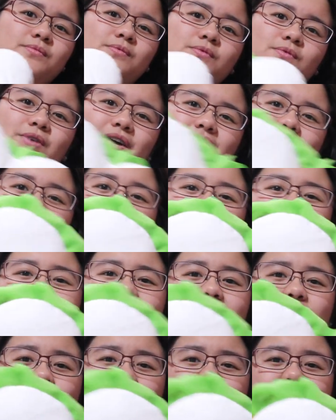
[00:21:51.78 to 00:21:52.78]

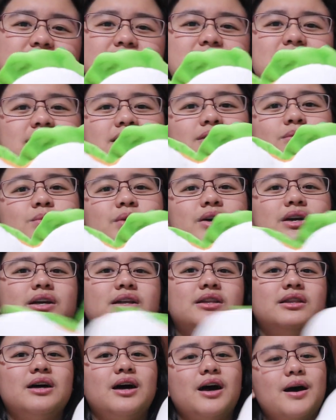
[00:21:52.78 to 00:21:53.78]
thingy
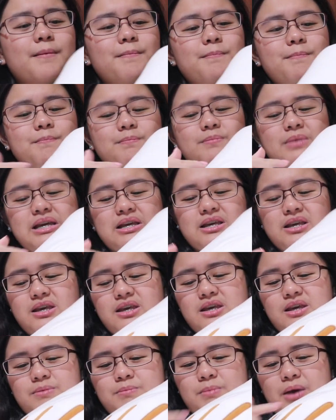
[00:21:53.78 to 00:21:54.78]
with the
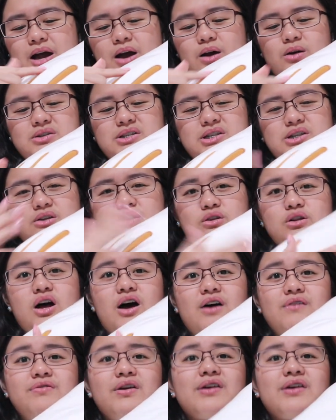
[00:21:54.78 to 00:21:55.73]
Mickey Mouse glove